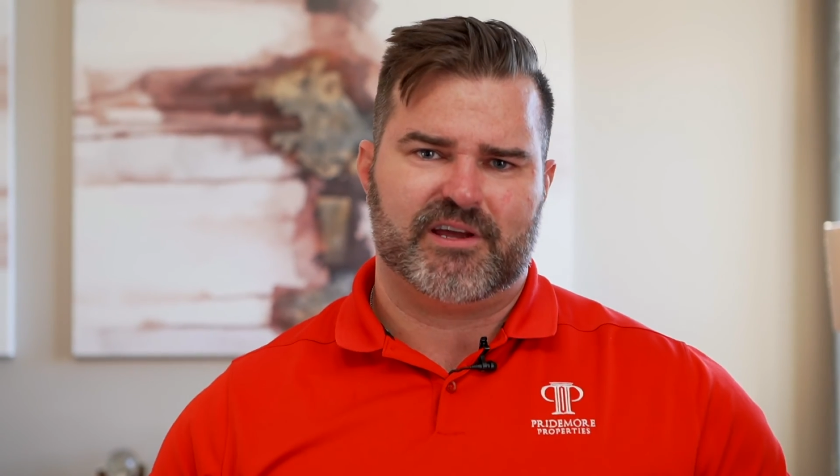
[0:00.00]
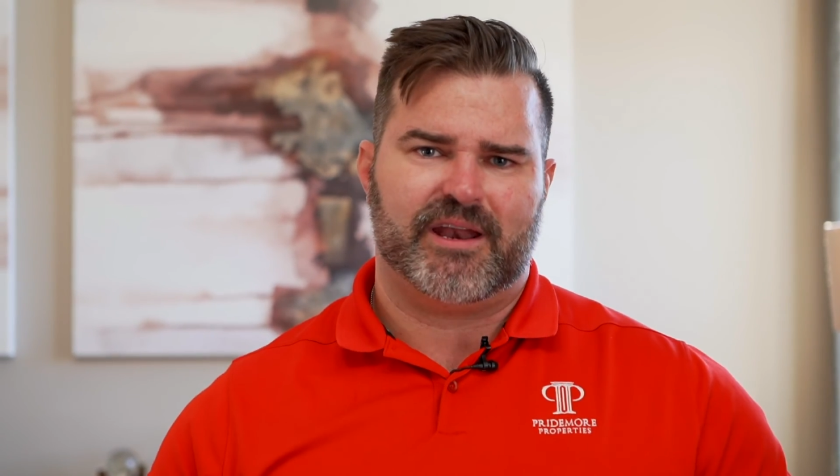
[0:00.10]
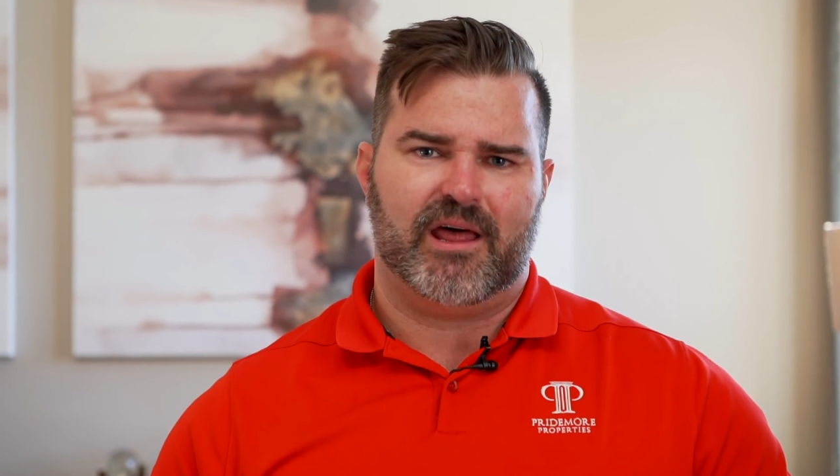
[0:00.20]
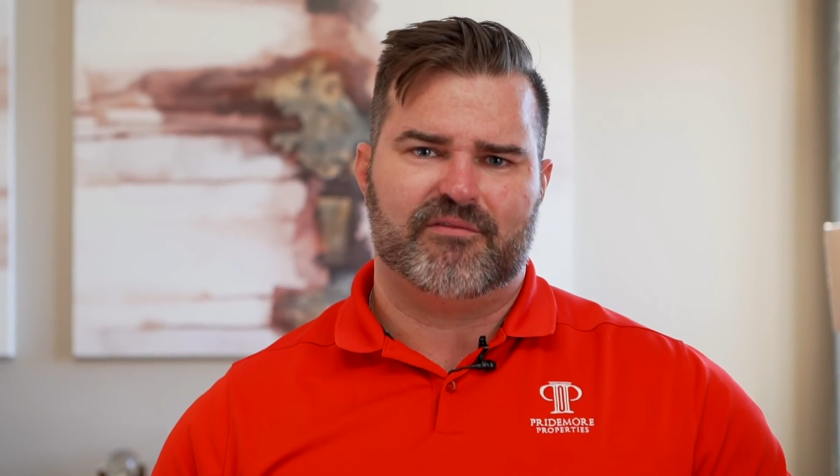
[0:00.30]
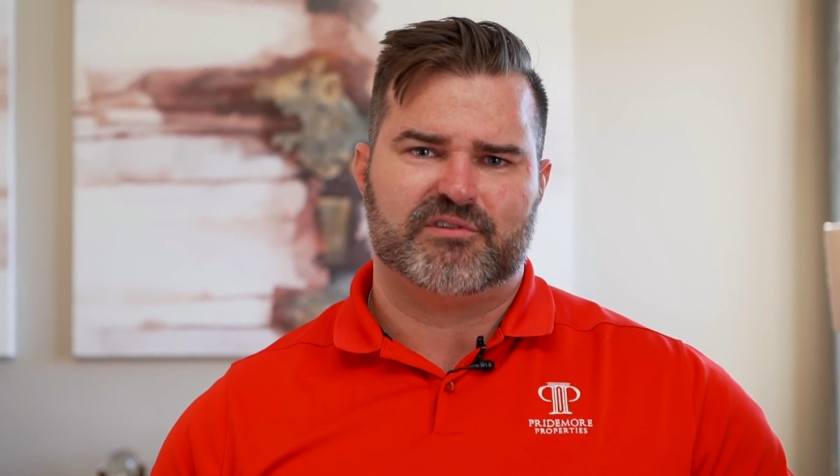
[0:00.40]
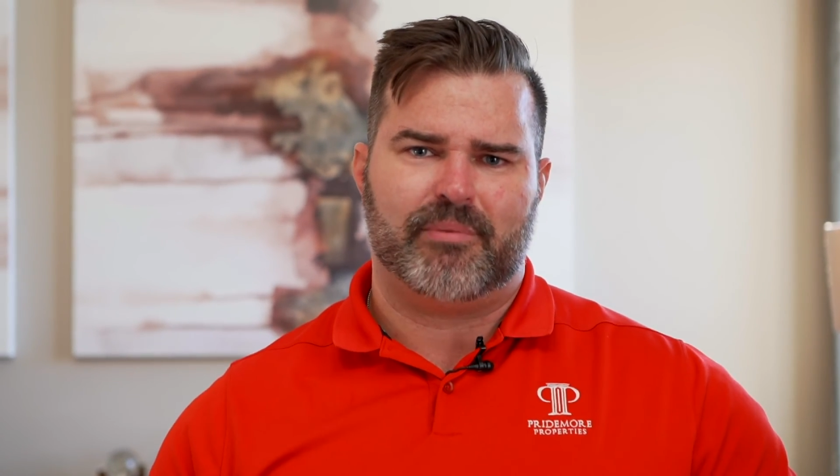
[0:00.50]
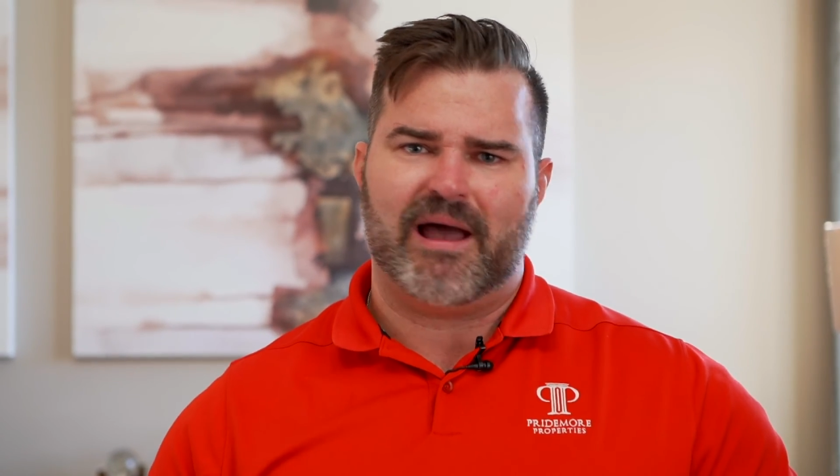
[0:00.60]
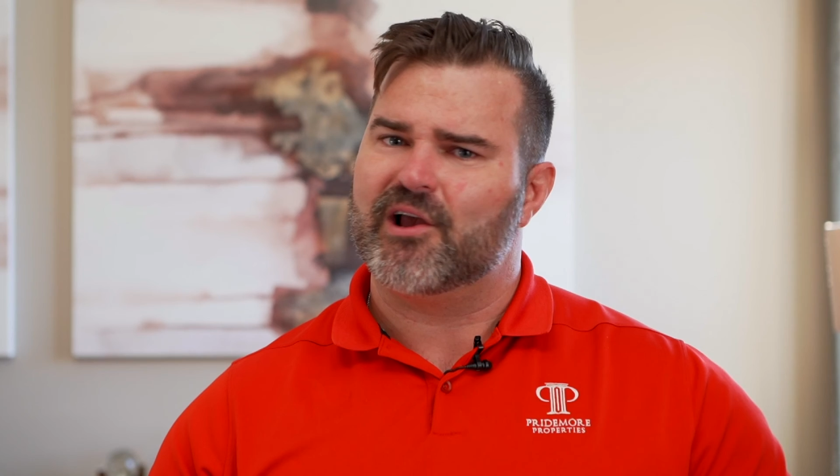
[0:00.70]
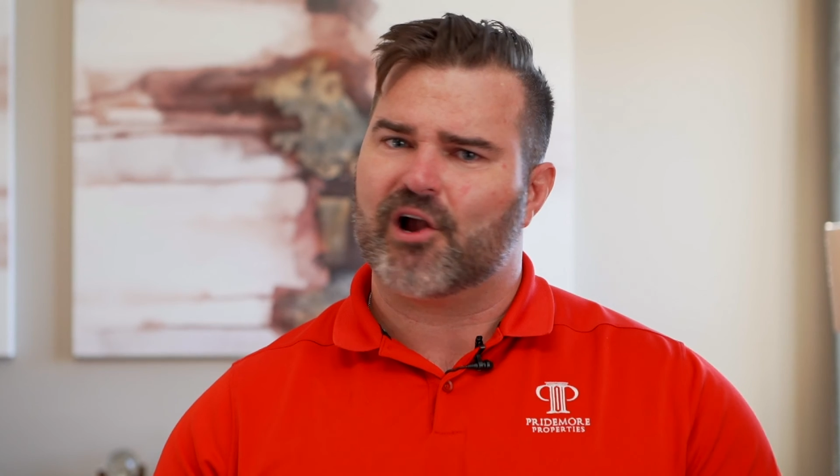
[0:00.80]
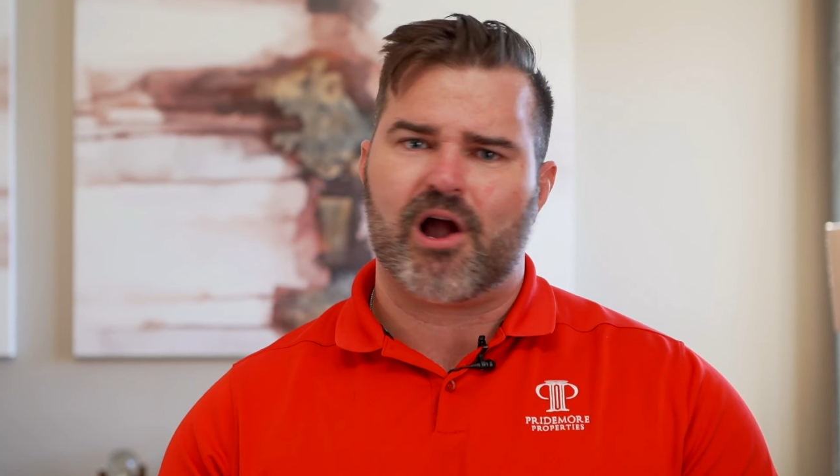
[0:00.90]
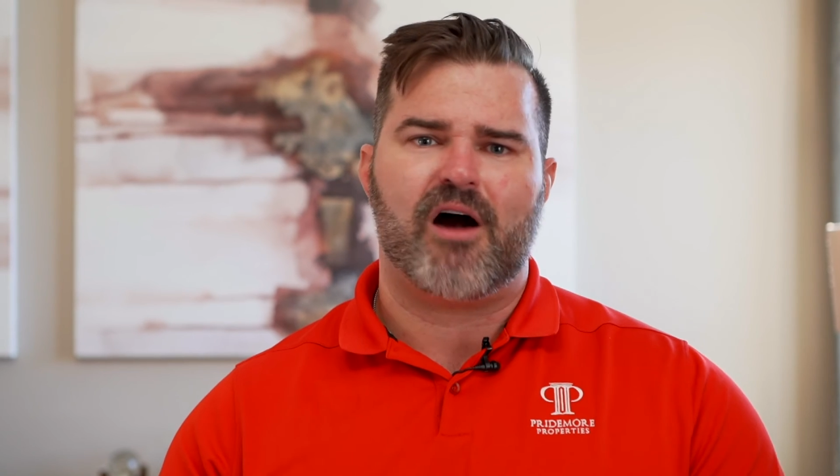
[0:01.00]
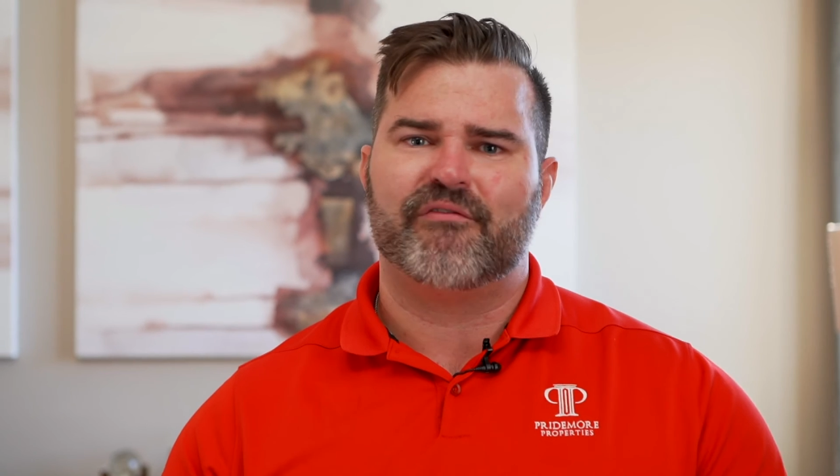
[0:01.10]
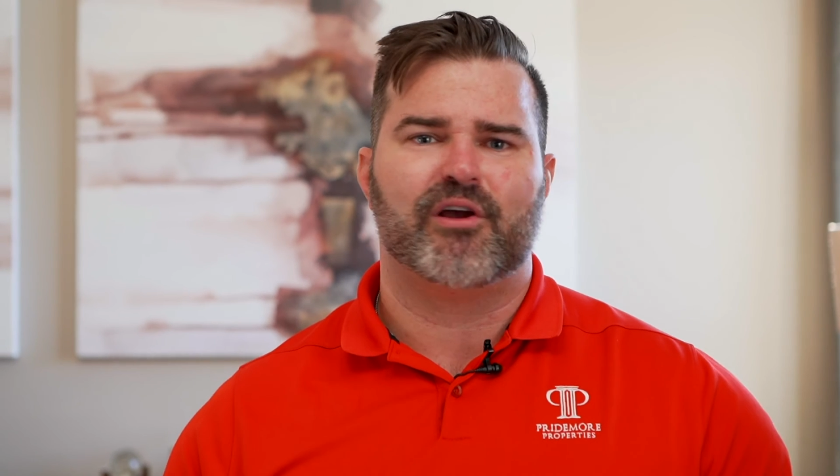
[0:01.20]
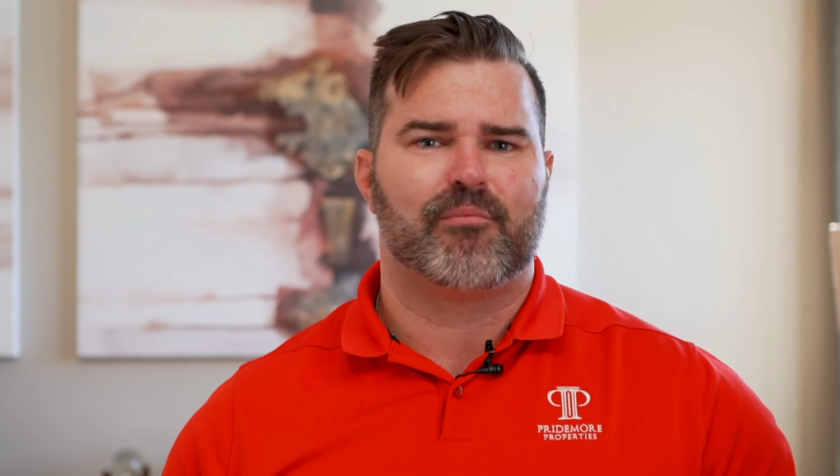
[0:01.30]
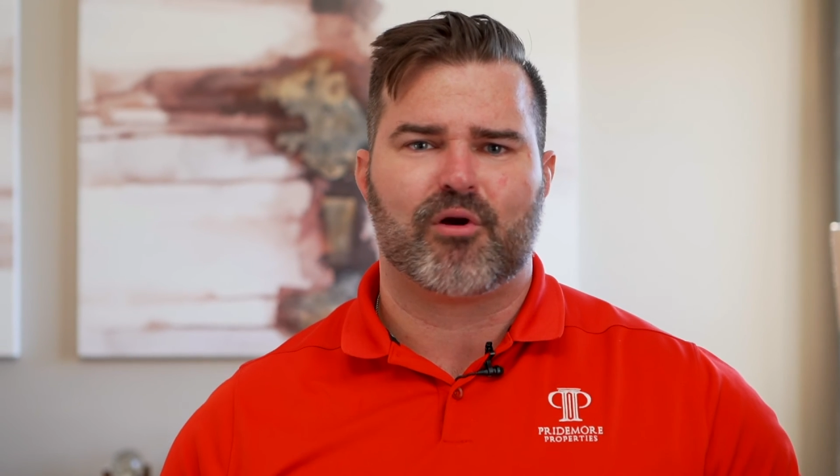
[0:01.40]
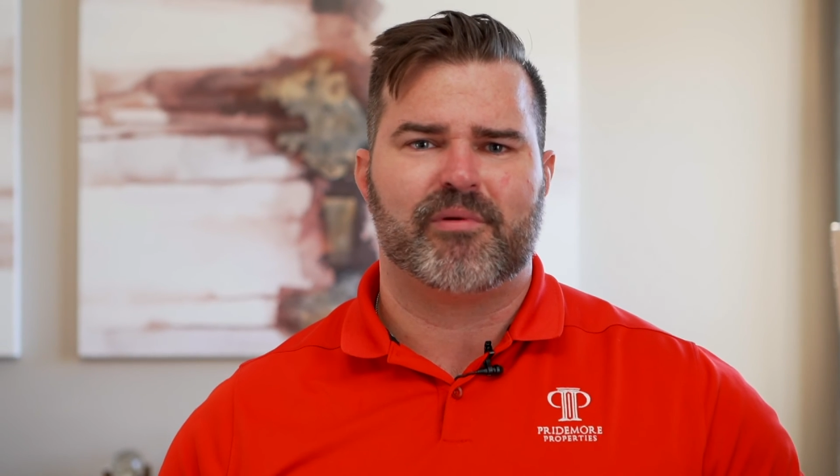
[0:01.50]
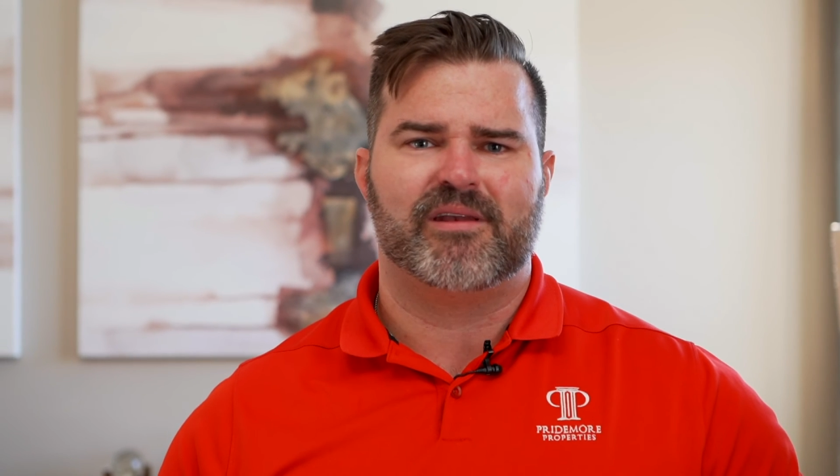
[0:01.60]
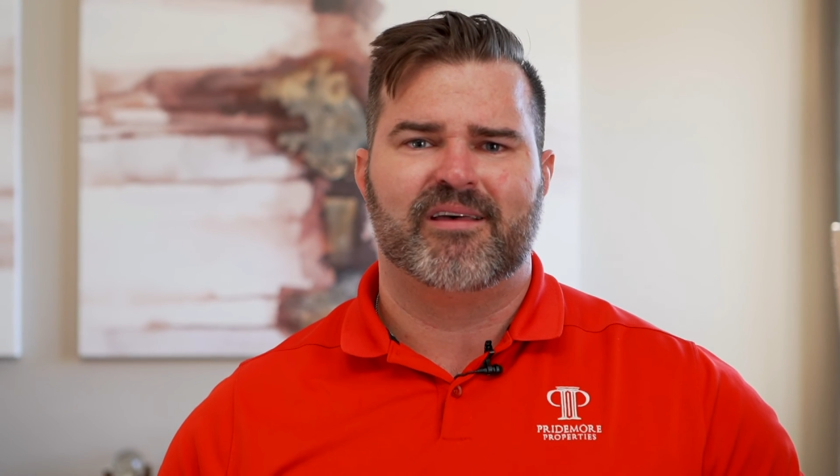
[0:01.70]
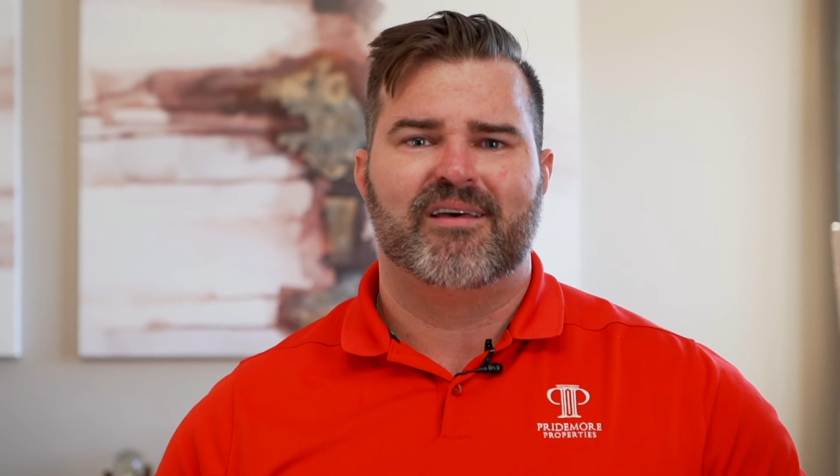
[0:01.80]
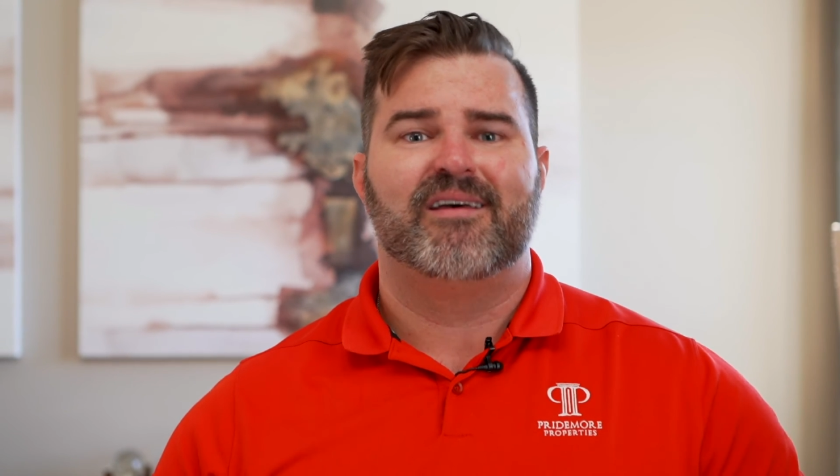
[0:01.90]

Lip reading: I'd love to buy you a coffee or bourbon